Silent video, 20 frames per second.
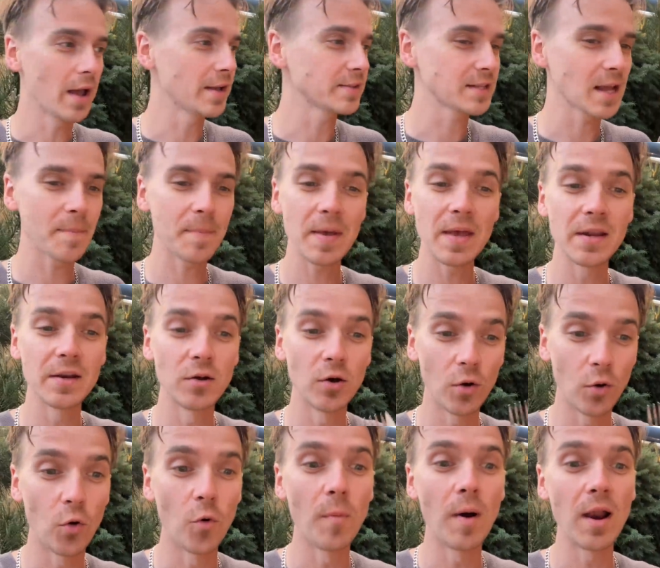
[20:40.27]
has that been
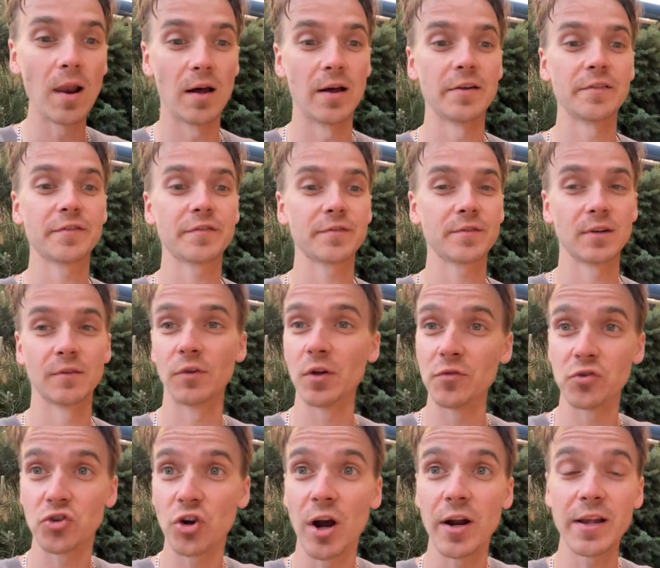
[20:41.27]
all my life? I've not
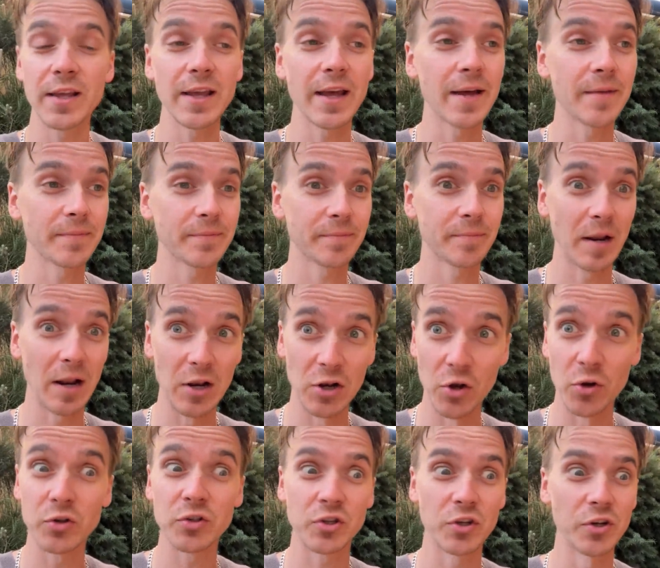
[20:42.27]
even tried it yet, but it
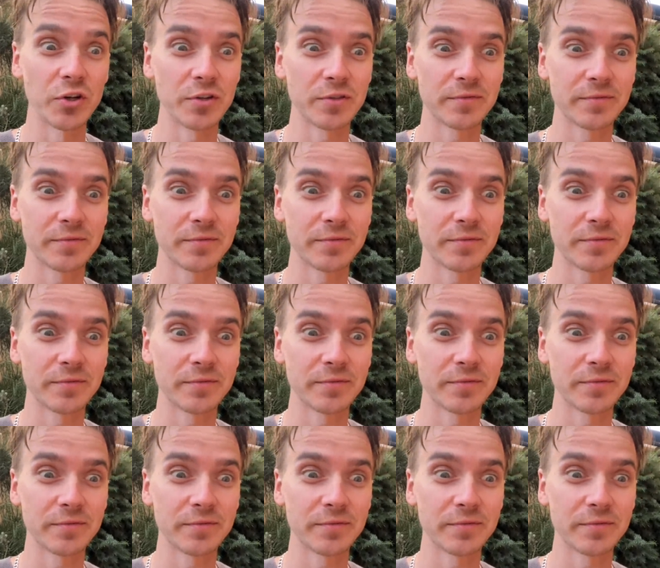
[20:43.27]
looks good.